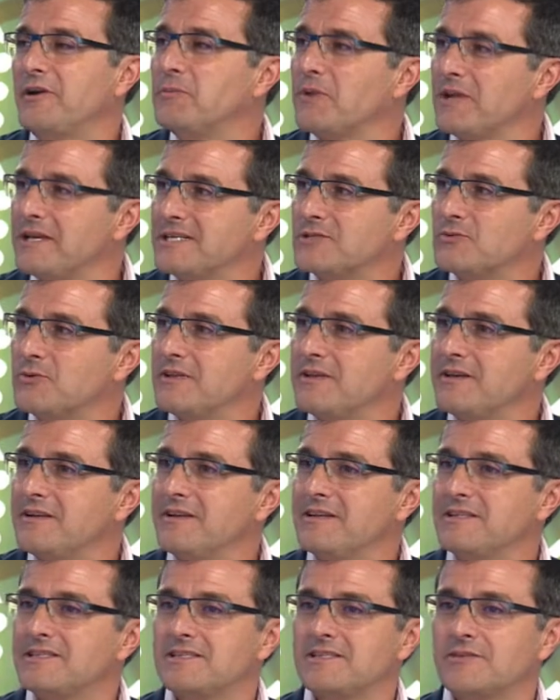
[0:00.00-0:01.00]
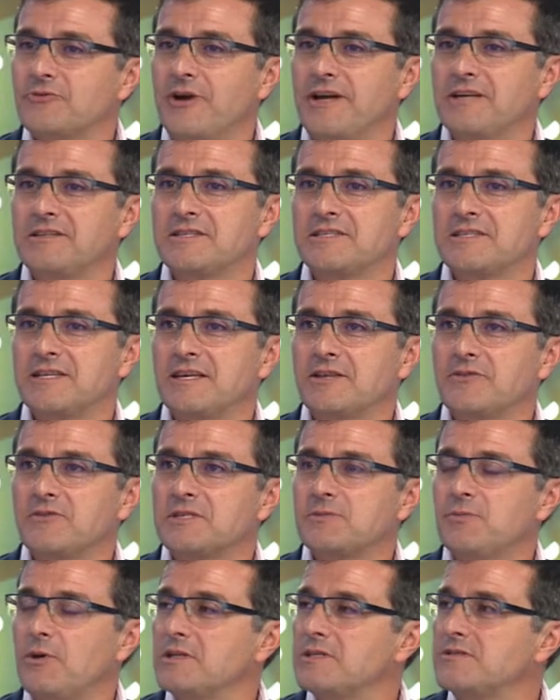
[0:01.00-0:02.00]
pleased with it. It's great to see the
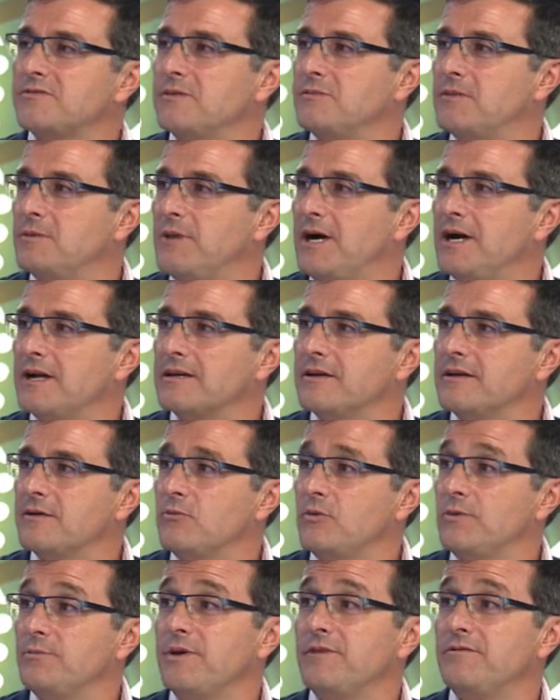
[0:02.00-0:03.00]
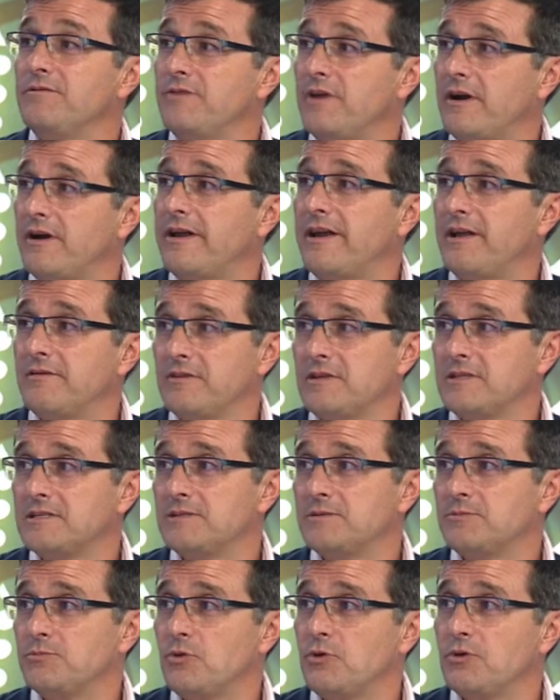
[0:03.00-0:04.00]
response from the market. We've been very heavily
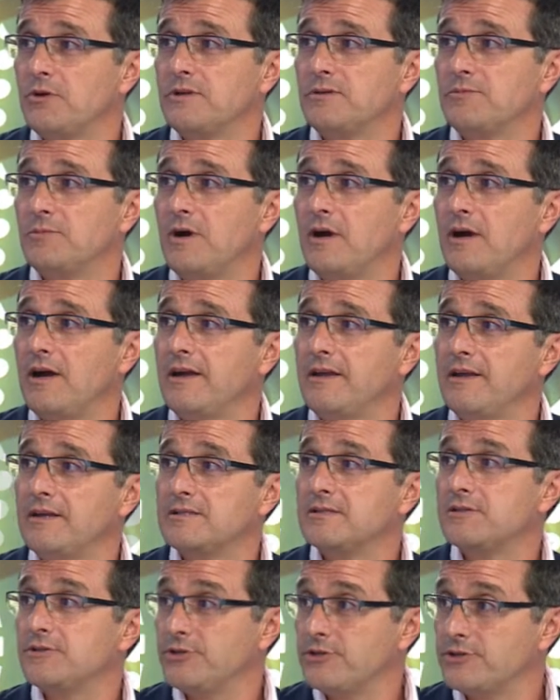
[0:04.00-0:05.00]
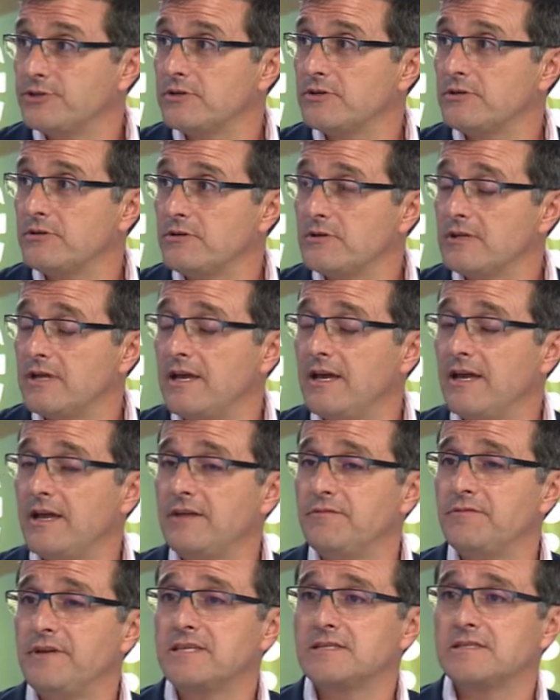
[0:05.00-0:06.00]
supported by institutional
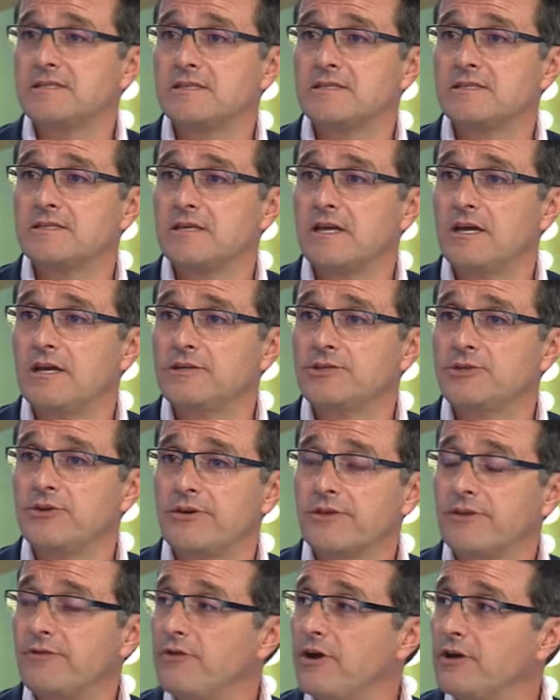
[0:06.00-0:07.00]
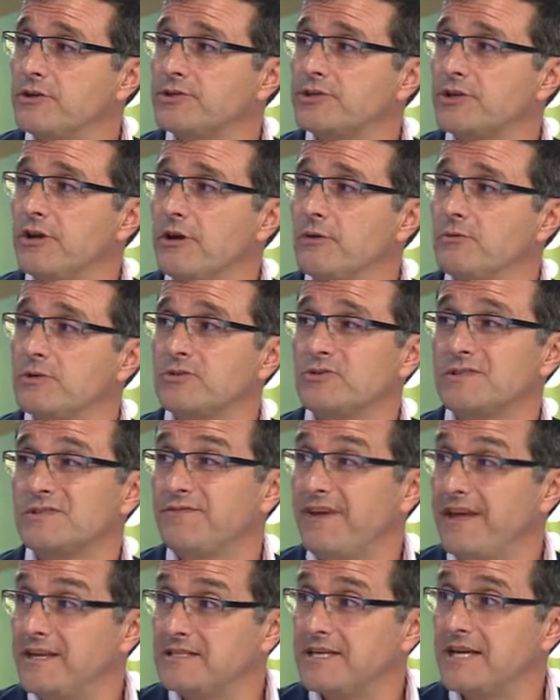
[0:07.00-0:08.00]
investors during the roadshow, which was
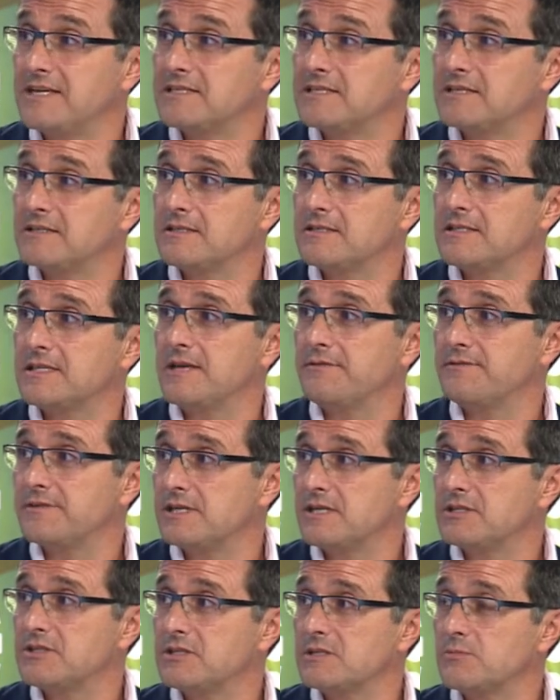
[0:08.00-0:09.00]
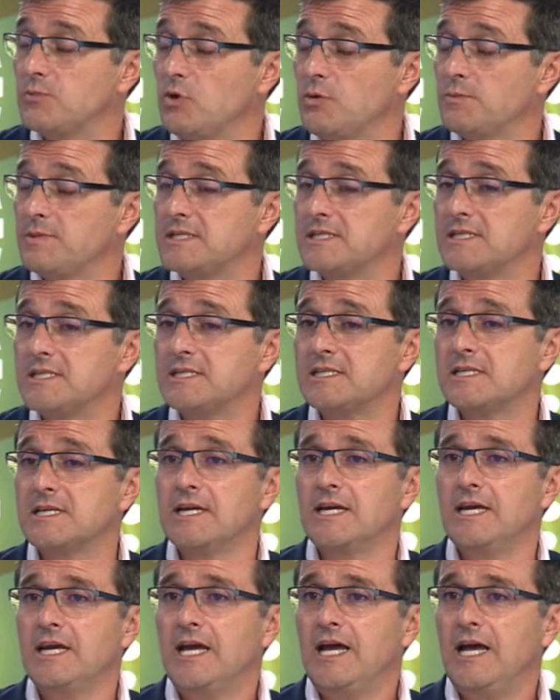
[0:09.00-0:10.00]
fantastic to see for such a small business.
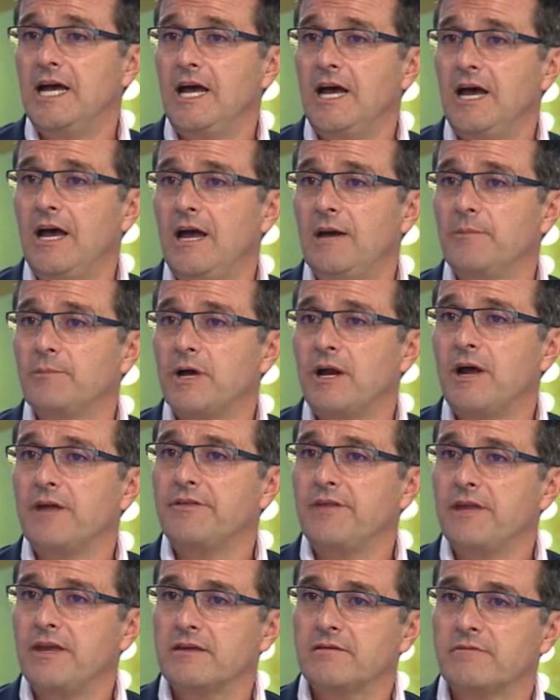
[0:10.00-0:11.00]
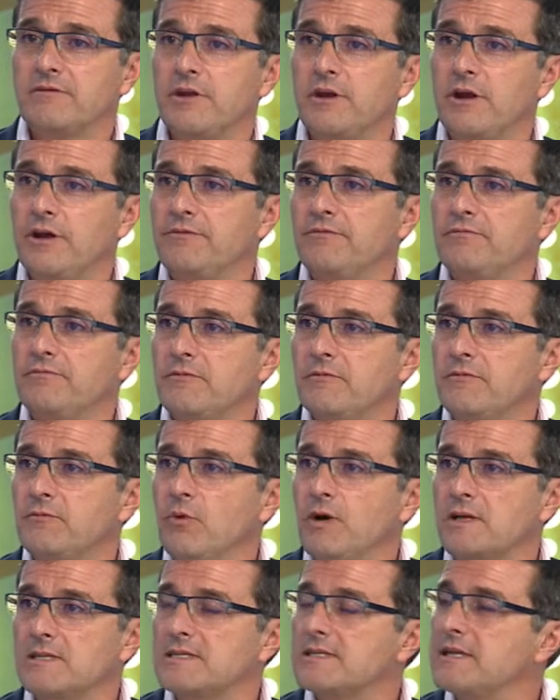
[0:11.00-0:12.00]
But I think
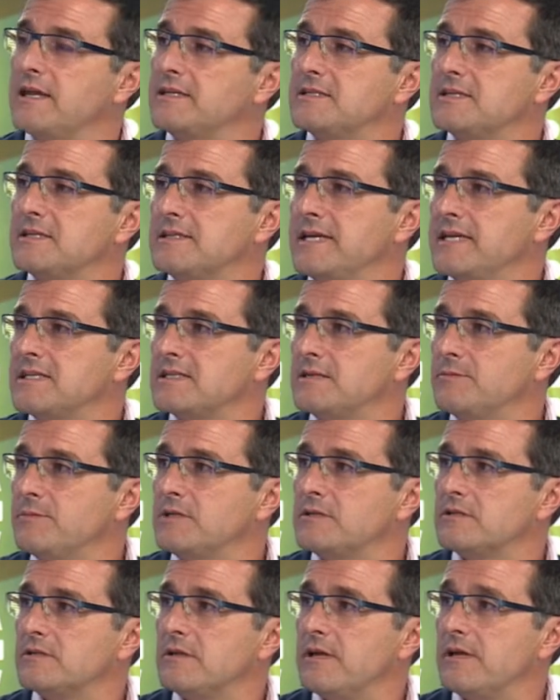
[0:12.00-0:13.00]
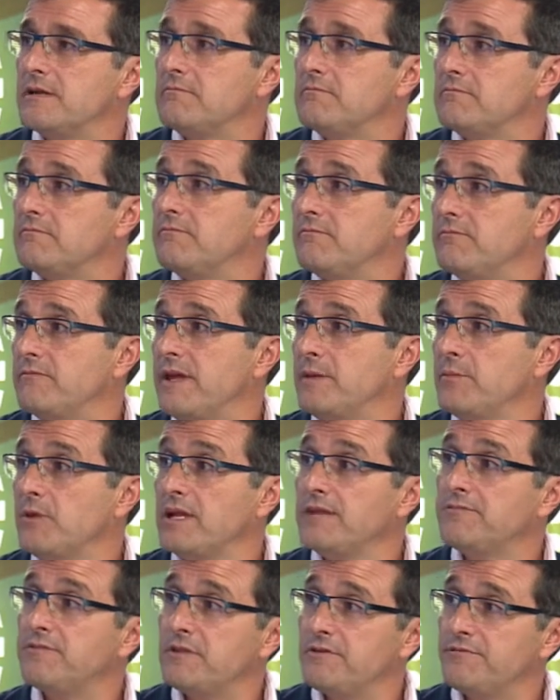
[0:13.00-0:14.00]
that's a testament that they
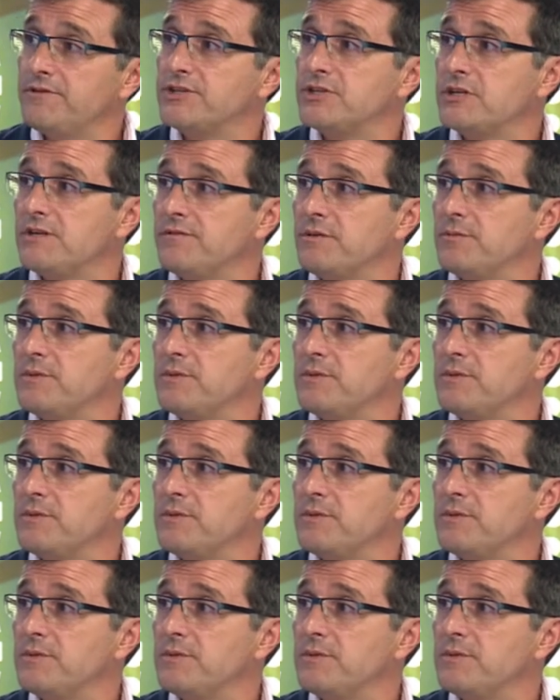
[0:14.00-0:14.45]
believe in the vision of the